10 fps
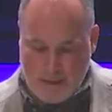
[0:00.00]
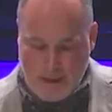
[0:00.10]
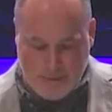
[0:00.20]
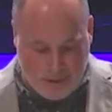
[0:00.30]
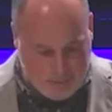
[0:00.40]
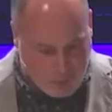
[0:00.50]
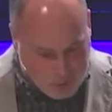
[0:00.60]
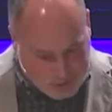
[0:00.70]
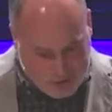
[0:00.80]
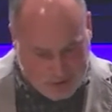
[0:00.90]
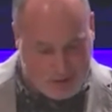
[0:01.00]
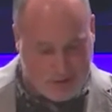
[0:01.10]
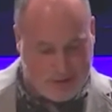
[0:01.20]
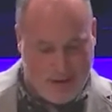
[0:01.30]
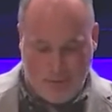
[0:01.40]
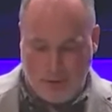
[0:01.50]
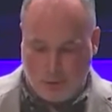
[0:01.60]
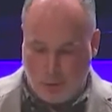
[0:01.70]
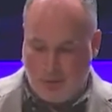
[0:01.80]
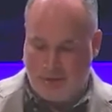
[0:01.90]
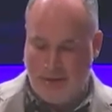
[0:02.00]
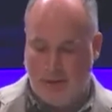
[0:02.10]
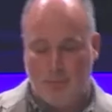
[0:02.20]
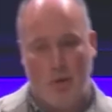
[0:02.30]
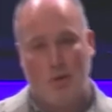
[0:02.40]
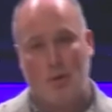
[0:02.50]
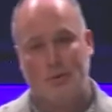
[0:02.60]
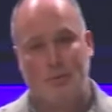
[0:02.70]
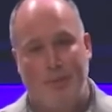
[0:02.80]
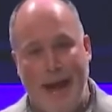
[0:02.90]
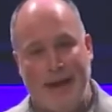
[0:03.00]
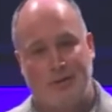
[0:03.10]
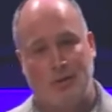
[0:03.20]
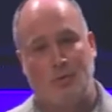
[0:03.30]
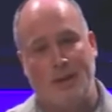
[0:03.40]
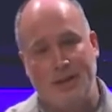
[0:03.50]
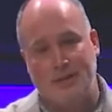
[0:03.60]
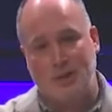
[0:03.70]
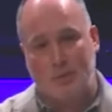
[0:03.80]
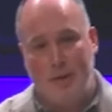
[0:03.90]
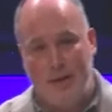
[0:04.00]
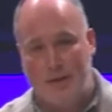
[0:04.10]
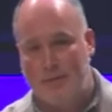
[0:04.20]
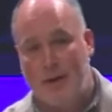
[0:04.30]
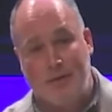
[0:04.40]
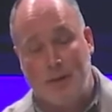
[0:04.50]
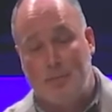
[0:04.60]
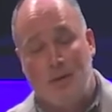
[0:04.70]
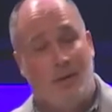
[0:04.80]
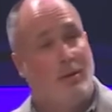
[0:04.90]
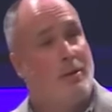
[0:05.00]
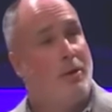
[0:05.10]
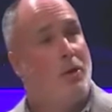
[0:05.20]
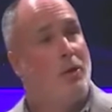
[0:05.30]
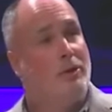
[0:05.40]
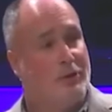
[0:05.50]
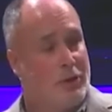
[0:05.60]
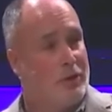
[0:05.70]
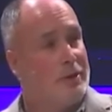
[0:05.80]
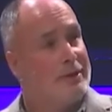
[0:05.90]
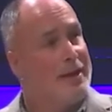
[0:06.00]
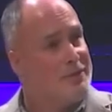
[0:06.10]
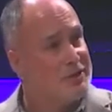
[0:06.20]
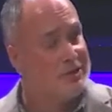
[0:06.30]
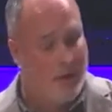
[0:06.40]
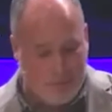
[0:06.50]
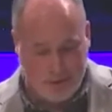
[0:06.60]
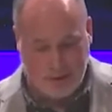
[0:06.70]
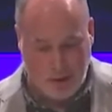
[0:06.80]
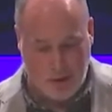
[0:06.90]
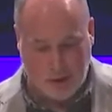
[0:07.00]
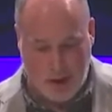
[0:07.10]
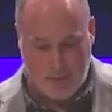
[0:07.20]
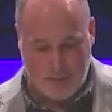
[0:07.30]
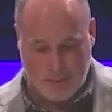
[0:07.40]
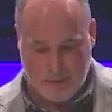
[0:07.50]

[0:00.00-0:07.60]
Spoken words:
And then in verses 7 through 10, Paul goes back to what he's speaking of, I think, earlier, and kind of sums it all up.